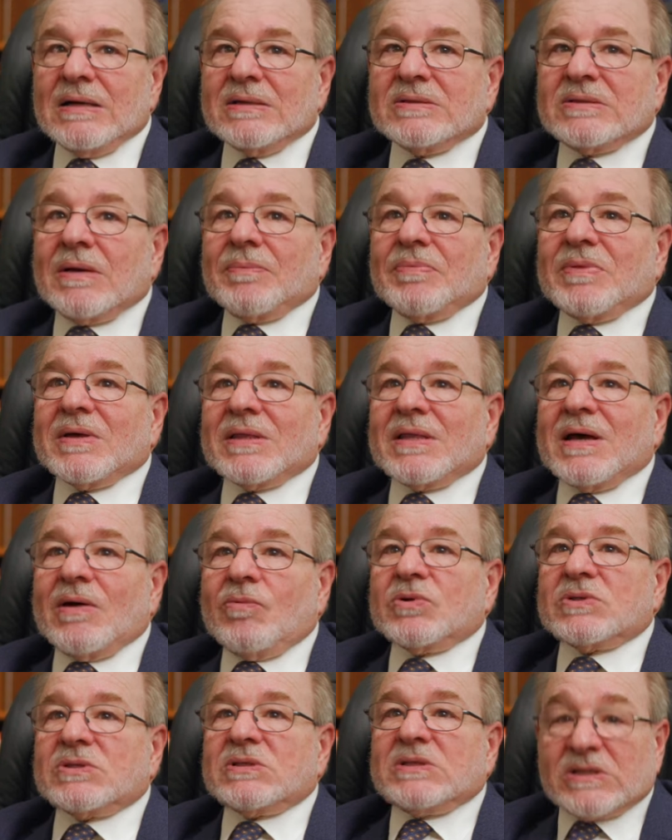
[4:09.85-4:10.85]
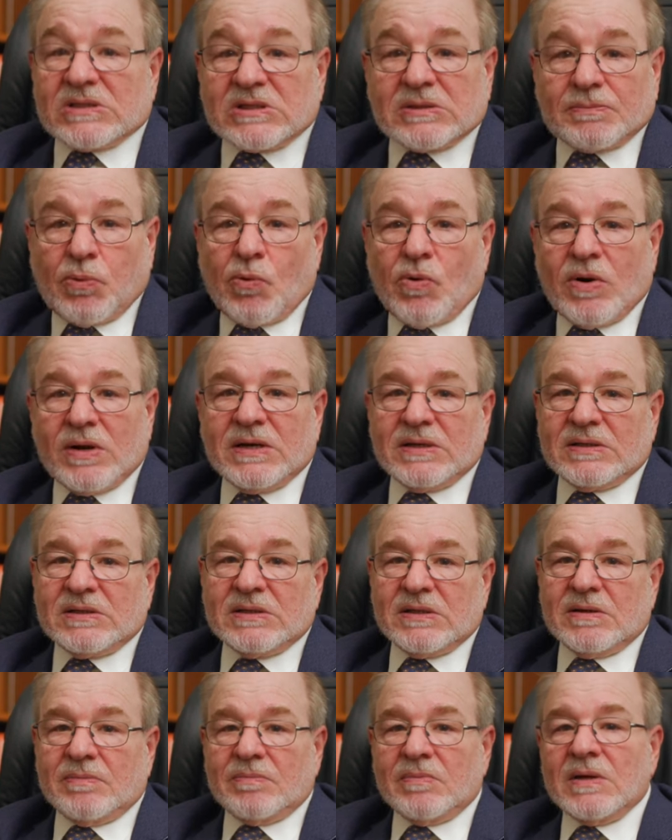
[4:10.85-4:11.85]
something that was disappointing
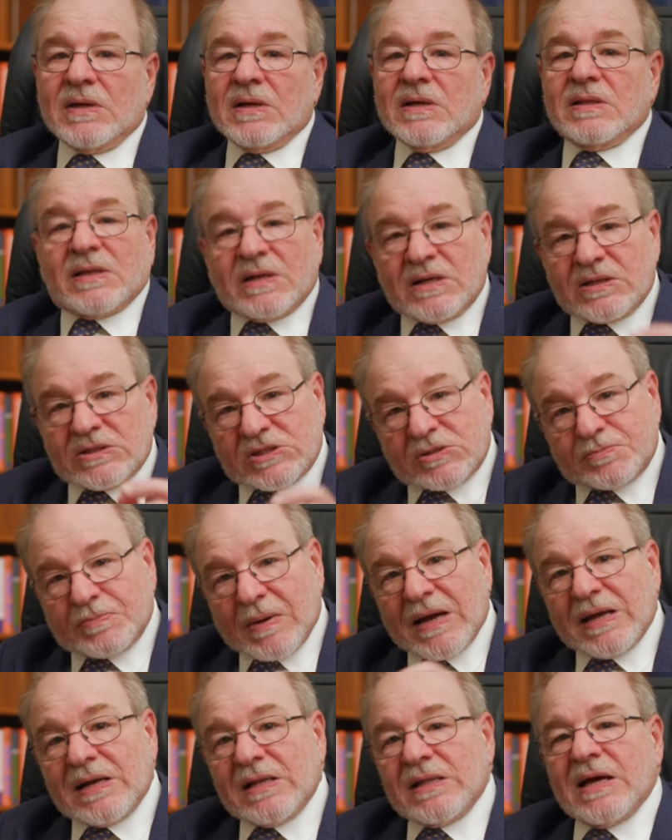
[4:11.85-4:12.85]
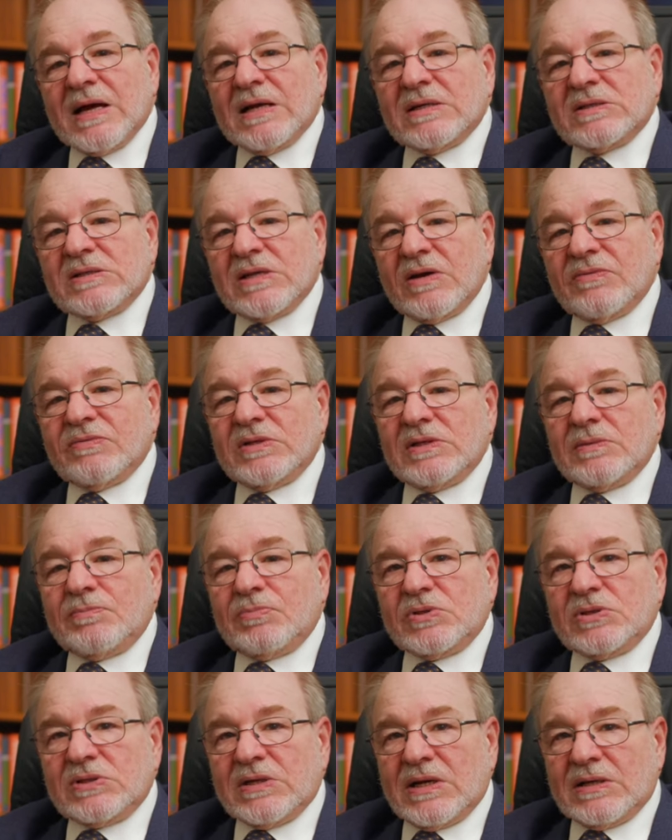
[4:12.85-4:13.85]
to them, that in spite of that,
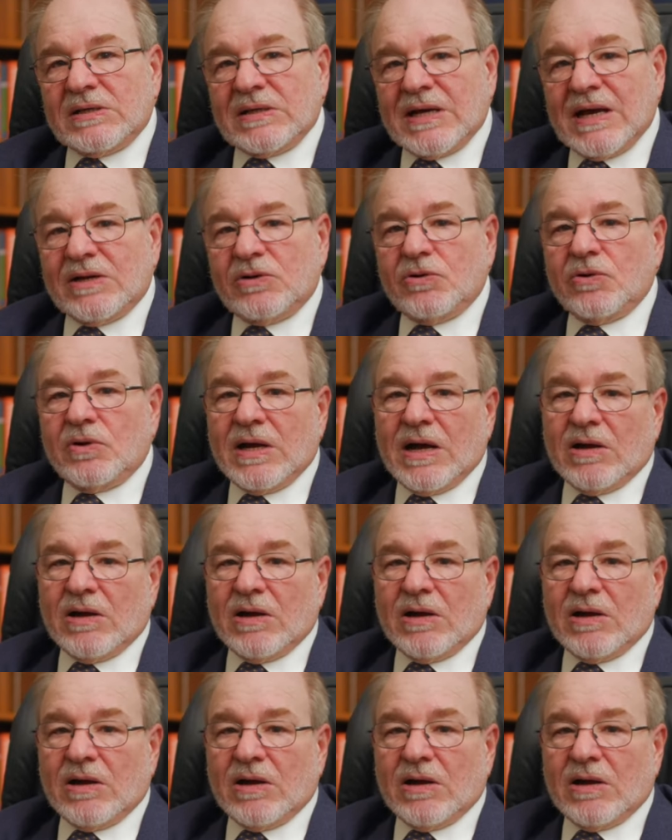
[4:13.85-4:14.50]
70% had good